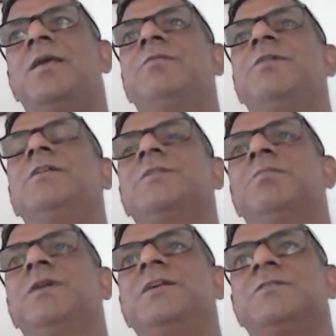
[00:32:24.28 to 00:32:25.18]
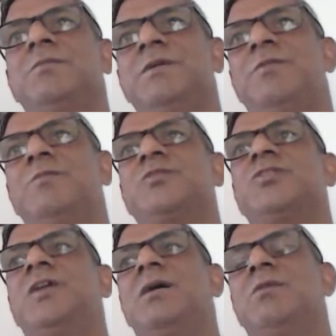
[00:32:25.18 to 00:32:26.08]
giving somebody some
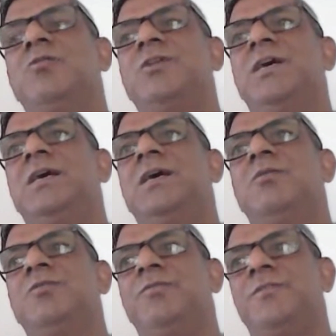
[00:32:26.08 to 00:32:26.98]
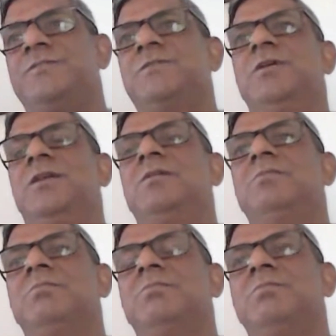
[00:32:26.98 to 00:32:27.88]
information about a festival,
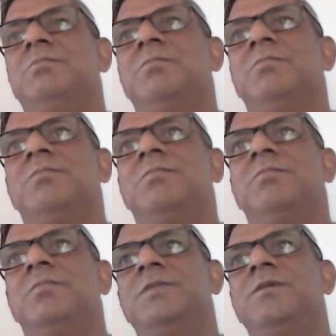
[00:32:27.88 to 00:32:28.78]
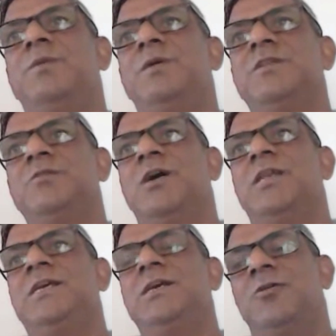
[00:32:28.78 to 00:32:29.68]

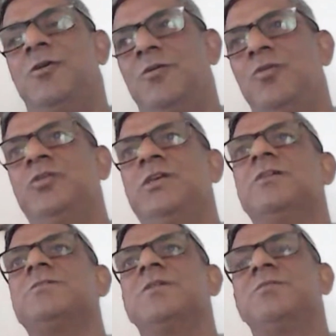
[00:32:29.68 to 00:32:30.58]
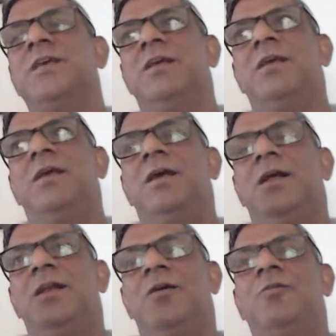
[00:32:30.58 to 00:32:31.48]
Diwali or Holi or something.
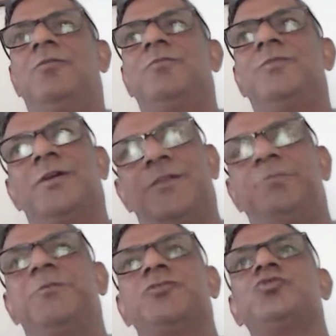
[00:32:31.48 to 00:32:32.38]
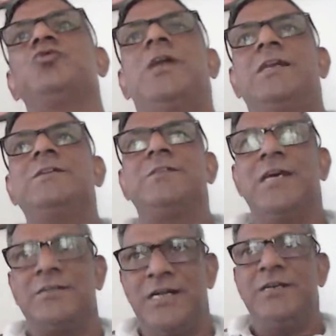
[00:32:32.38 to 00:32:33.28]
Now, the other person should at least
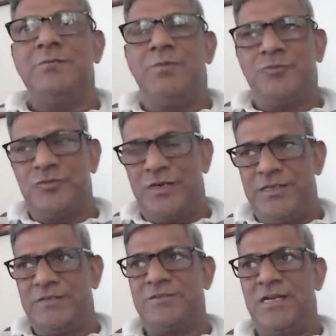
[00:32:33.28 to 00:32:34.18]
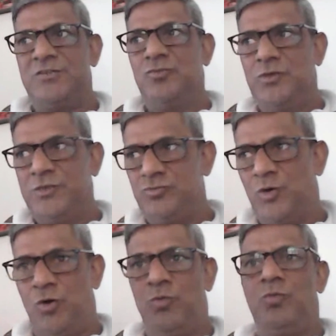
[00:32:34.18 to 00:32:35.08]
get that information that yes, there is Holi
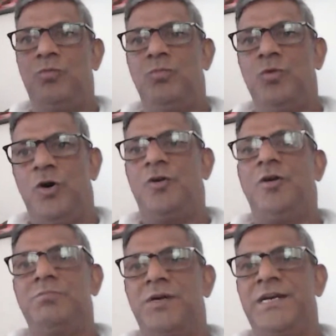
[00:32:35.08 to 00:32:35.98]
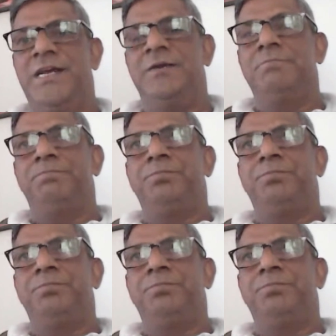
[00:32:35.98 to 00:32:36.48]
tomorrow or on Monday.